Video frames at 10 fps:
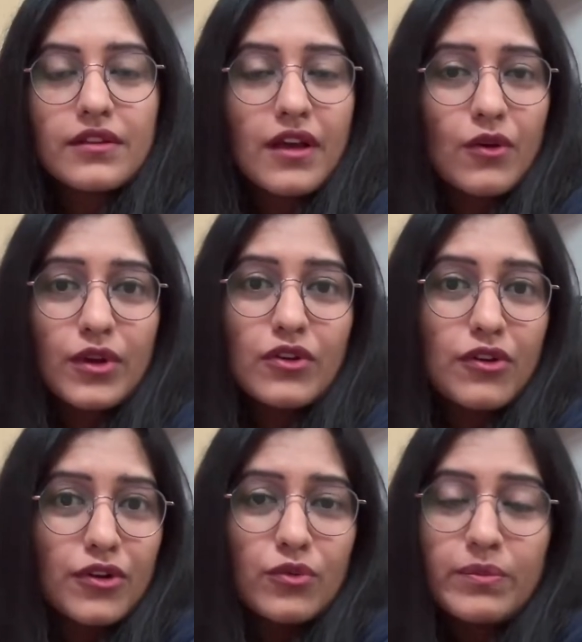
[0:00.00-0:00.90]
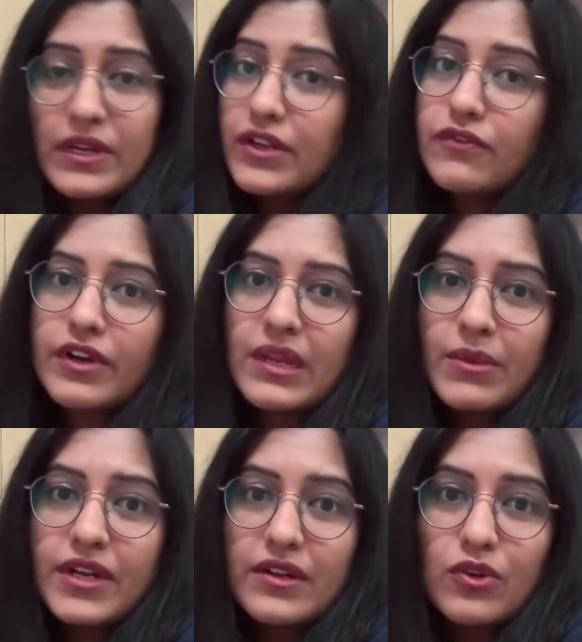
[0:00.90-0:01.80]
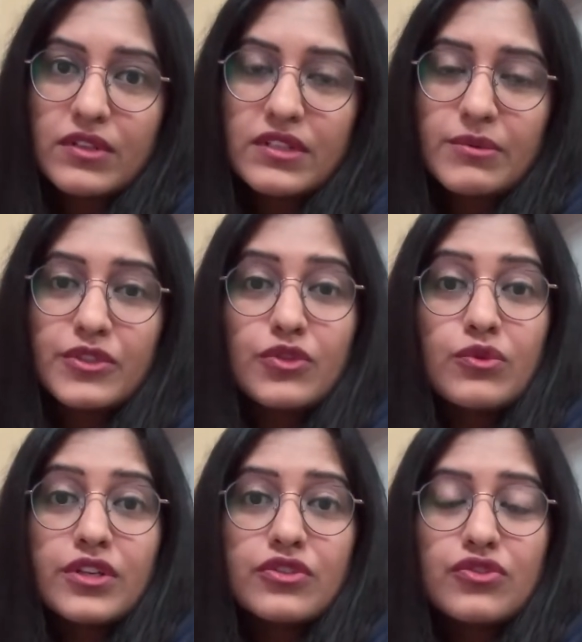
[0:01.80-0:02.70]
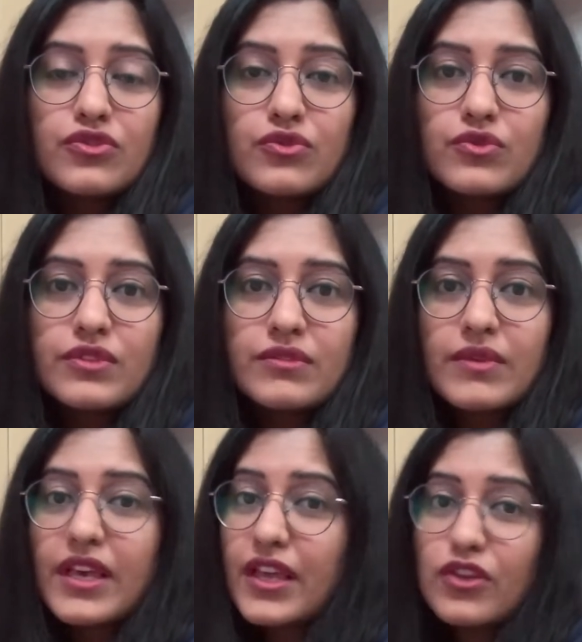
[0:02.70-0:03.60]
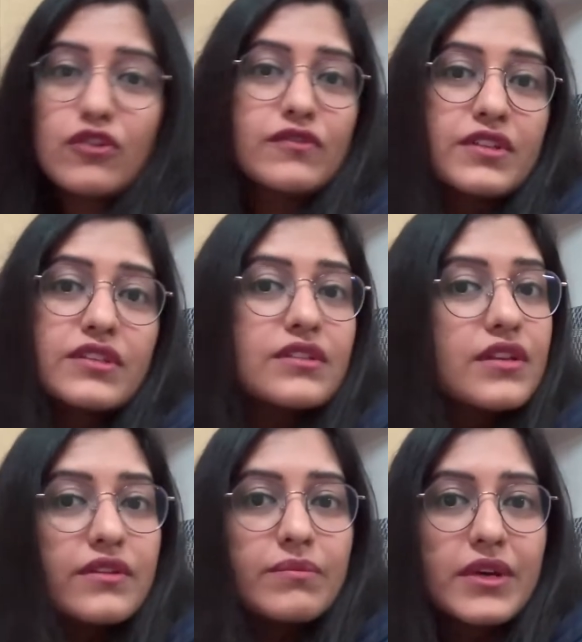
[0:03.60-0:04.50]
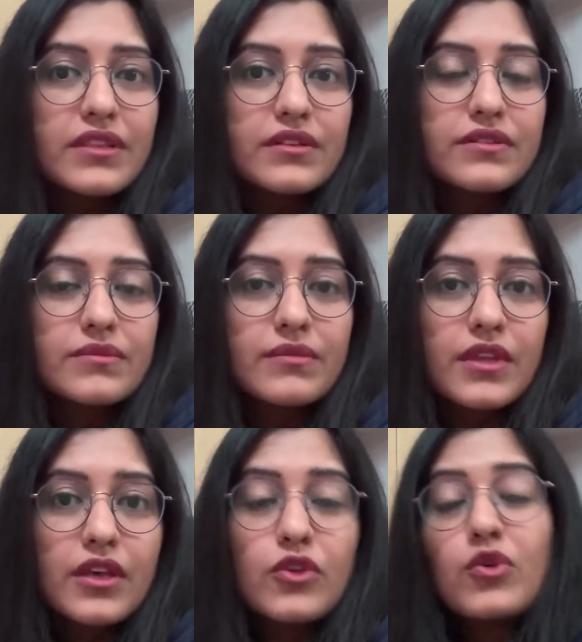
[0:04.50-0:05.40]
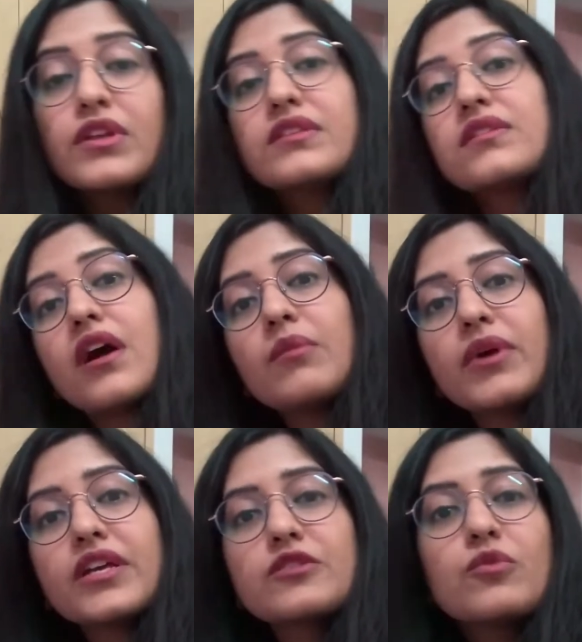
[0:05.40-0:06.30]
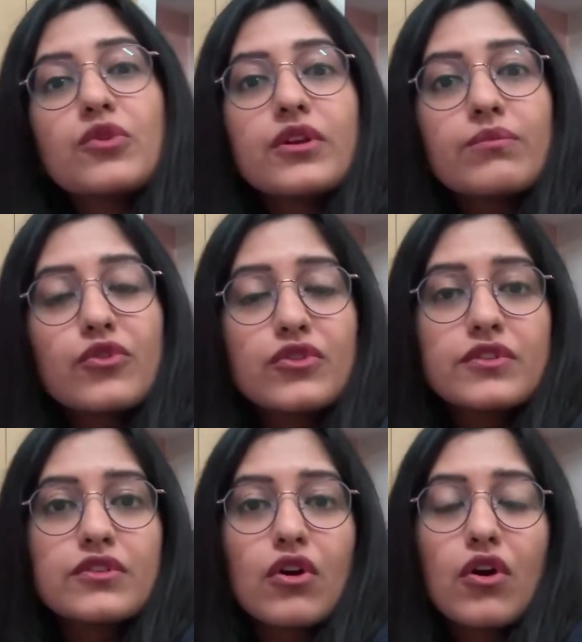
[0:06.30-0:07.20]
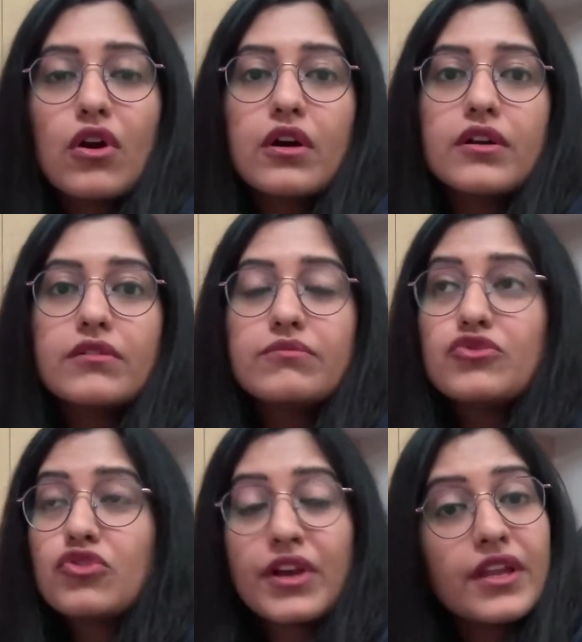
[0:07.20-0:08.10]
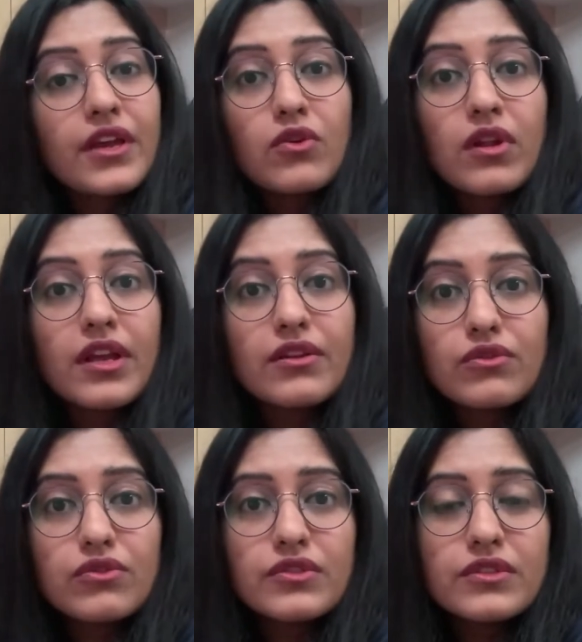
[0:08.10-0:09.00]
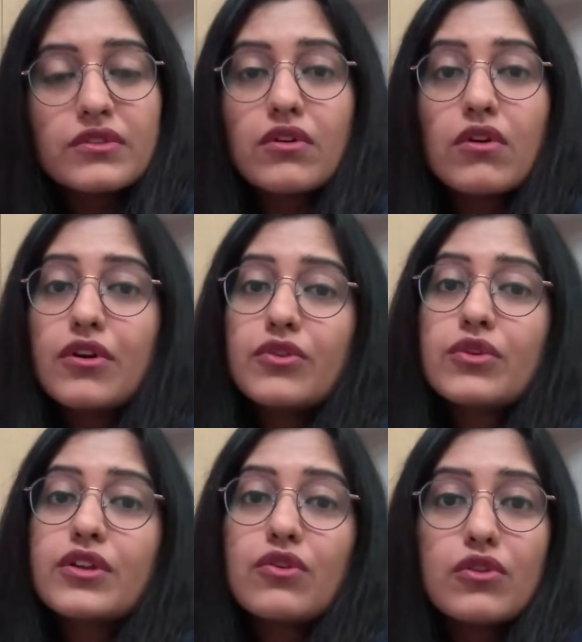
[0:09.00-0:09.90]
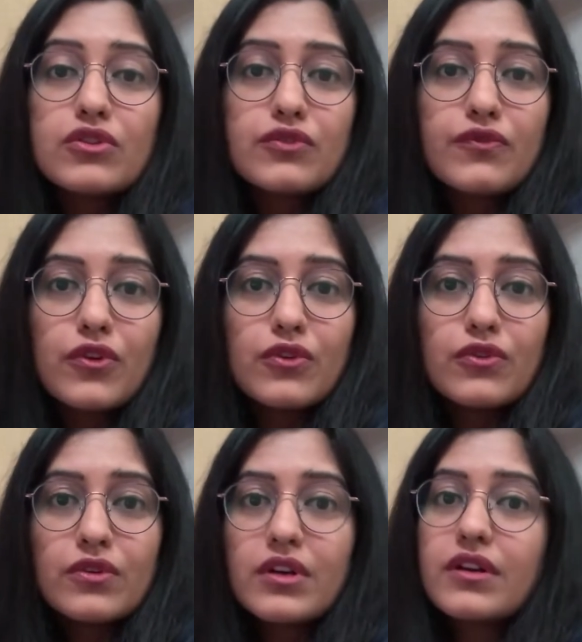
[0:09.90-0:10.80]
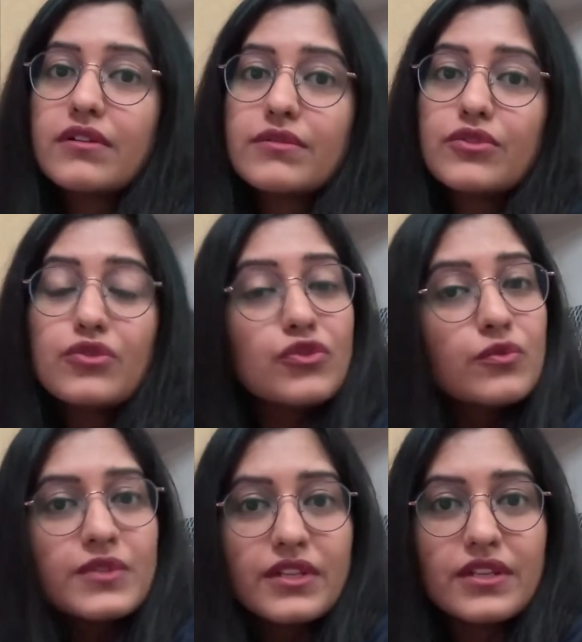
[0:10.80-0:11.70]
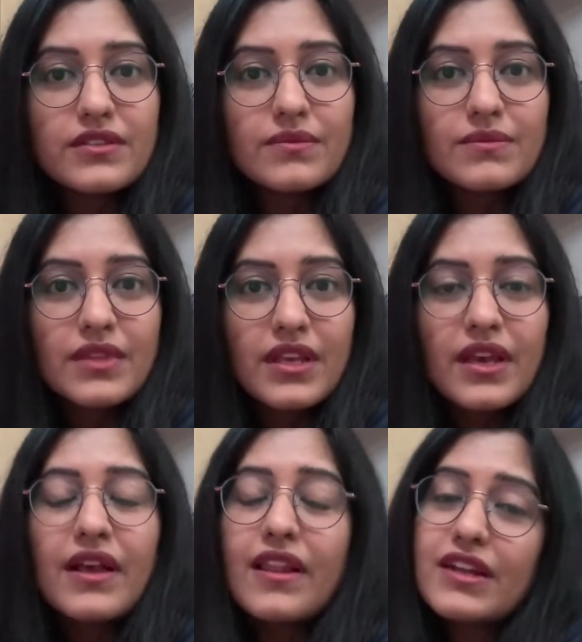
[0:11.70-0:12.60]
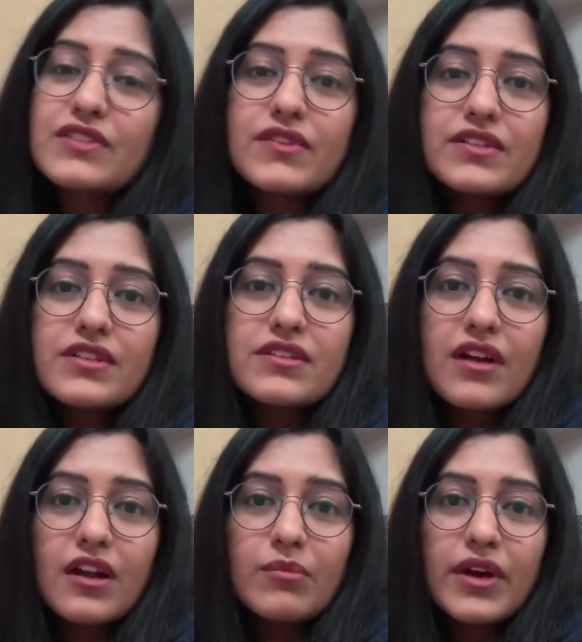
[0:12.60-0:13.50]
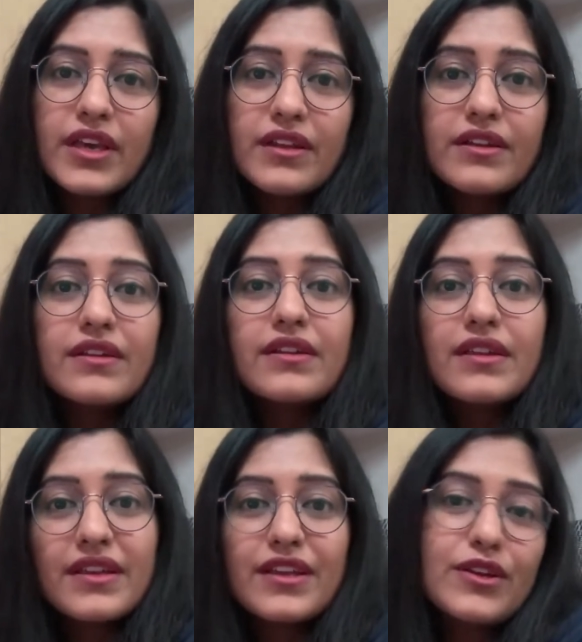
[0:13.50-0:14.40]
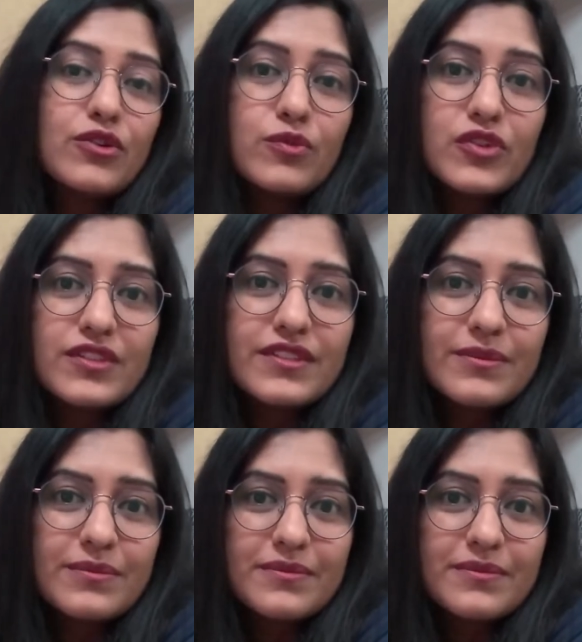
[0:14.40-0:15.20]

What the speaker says: Now, in order to build your fundamental concepts, you can choose any of these three methods. You can start by exploring books or joining an online course, or you can also follow a YouTube series. Let's first start by digging into books.